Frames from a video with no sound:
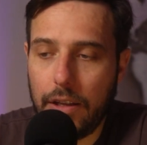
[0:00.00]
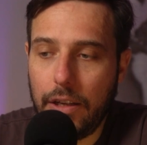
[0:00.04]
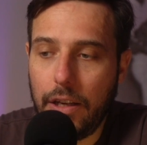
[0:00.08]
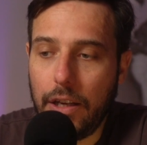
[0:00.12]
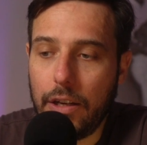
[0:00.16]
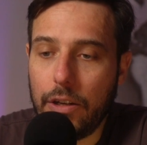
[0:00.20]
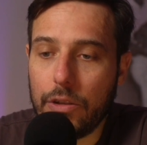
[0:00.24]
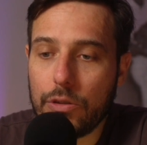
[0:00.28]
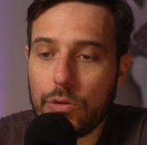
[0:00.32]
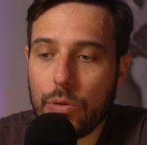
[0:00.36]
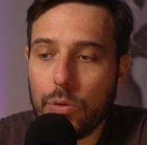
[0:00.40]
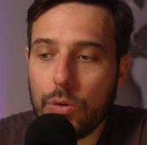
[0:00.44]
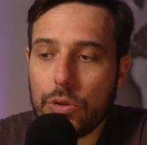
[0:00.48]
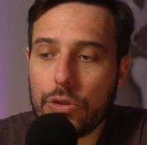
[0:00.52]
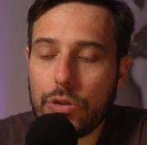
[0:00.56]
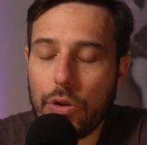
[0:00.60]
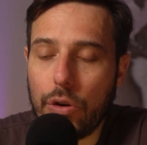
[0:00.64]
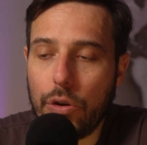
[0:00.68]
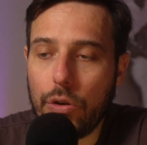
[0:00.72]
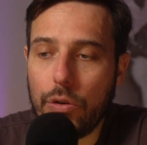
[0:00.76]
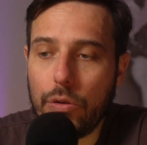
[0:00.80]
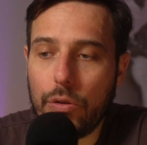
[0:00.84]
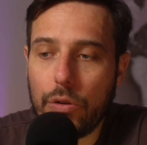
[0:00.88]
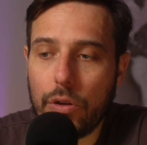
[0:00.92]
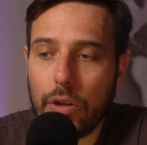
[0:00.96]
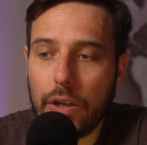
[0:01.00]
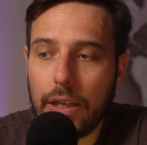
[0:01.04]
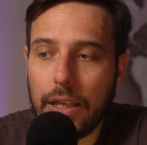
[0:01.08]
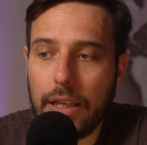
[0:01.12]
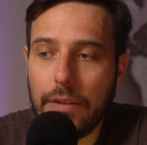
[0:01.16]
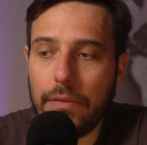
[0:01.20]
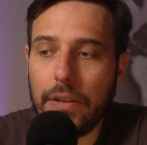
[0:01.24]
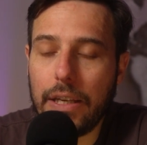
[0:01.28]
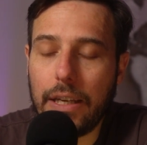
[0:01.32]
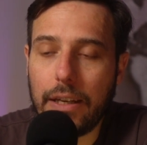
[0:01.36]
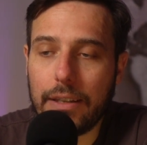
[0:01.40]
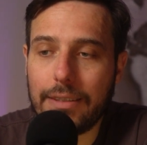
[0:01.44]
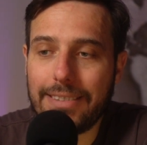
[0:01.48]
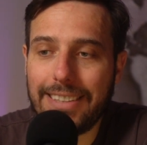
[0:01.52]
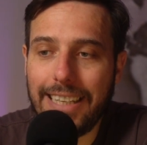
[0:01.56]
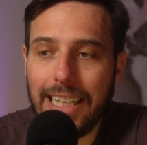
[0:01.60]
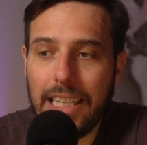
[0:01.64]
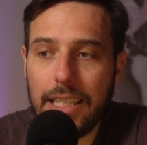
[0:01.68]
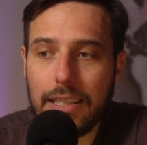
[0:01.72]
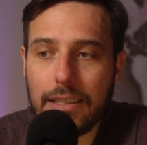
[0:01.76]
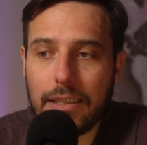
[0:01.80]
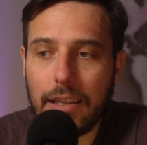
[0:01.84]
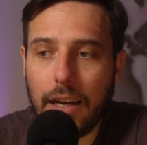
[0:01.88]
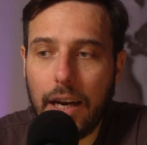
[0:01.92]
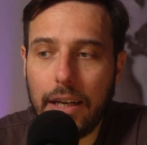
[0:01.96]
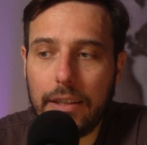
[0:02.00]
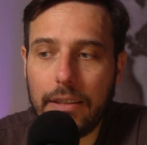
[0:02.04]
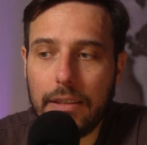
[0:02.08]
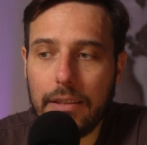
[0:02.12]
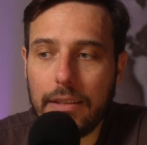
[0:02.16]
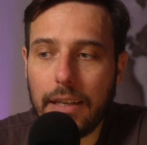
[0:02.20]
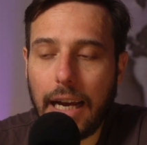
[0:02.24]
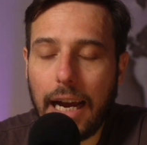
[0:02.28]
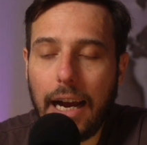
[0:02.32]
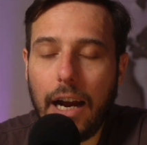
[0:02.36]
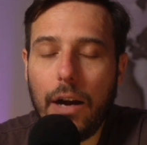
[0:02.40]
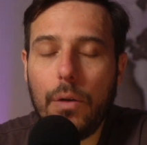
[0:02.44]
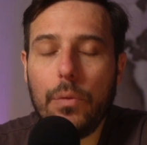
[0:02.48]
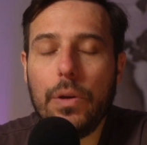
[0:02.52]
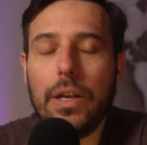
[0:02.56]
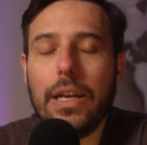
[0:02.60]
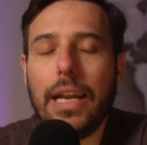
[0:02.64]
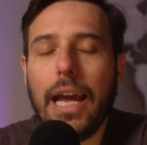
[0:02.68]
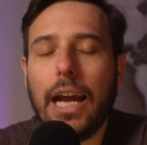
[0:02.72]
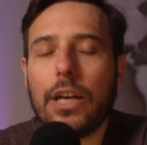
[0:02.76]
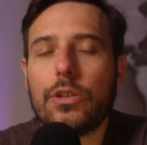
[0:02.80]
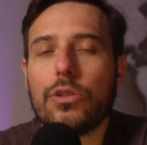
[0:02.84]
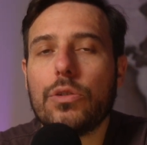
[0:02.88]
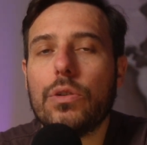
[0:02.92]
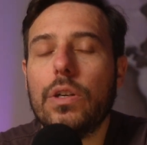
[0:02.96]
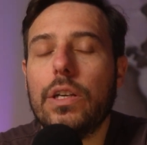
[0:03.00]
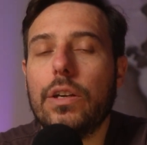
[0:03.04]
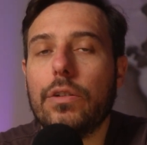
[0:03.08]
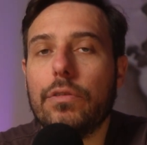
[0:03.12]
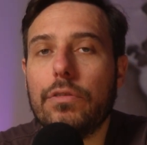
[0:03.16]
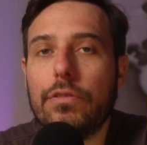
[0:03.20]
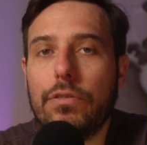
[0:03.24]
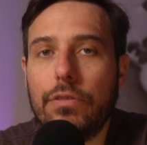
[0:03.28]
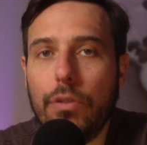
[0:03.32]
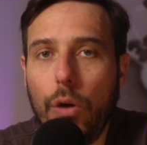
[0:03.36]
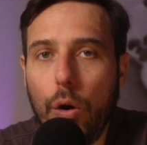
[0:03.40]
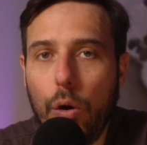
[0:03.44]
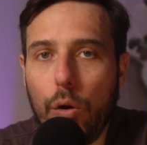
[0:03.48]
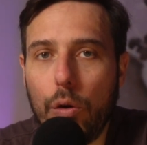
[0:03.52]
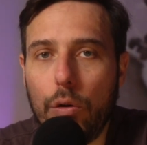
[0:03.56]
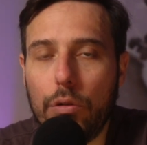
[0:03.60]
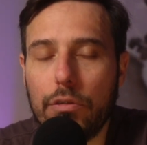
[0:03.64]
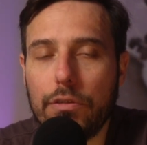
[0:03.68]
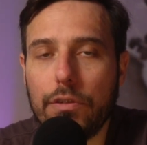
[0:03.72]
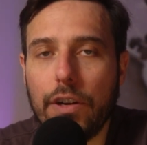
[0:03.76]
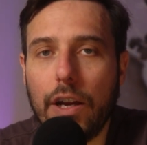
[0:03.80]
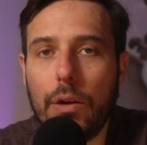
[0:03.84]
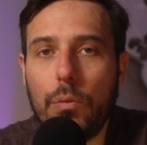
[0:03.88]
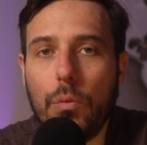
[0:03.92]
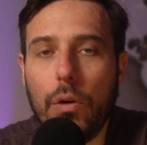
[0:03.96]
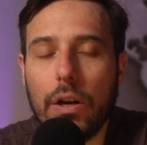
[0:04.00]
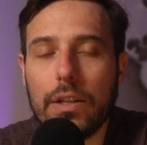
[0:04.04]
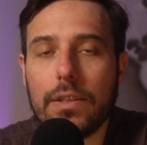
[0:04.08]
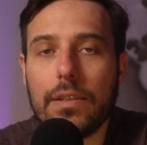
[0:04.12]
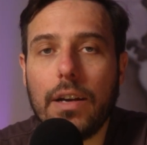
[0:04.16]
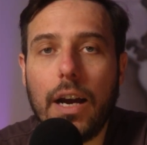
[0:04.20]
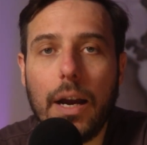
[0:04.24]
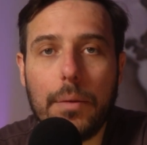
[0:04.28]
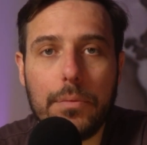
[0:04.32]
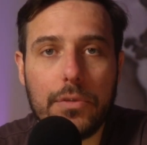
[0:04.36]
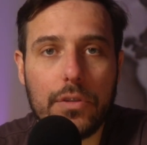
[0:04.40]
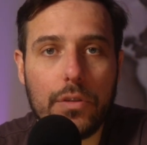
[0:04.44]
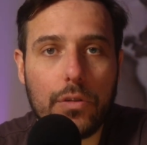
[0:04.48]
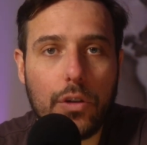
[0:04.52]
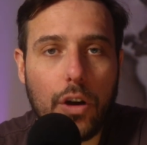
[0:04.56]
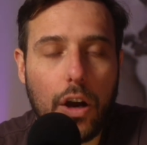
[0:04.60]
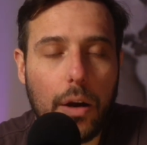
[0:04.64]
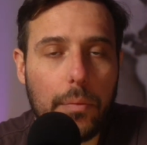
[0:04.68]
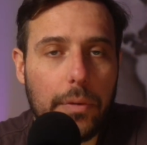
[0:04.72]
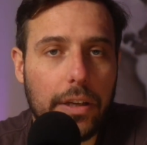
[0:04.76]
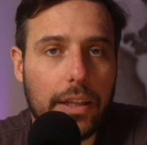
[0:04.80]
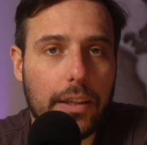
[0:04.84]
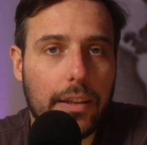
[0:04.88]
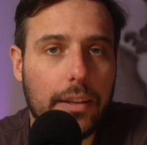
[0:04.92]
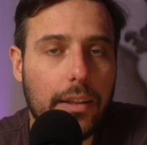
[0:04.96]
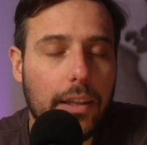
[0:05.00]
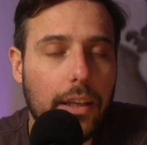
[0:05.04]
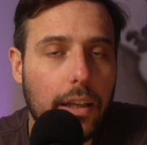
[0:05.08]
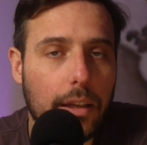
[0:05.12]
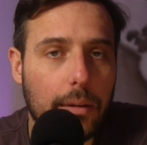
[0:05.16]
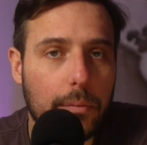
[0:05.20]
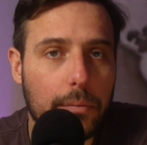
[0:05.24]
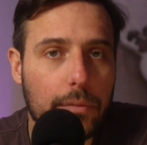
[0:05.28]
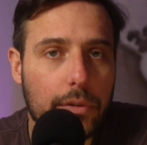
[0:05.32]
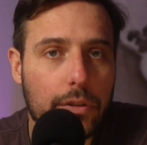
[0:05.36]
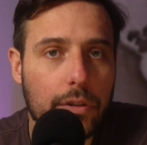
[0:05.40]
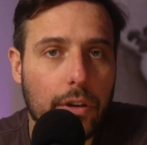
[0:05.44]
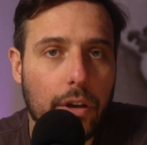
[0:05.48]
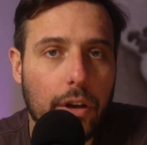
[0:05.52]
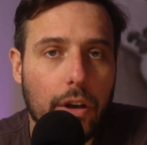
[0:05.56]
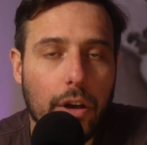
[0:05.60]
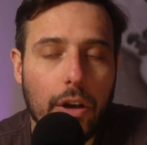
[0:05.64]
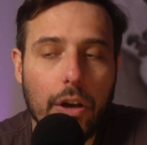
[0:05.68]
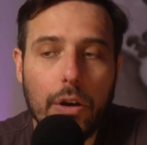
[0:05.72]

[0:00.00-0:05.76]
It is also giving us insight into how we naturally evolve and what types of karmic themes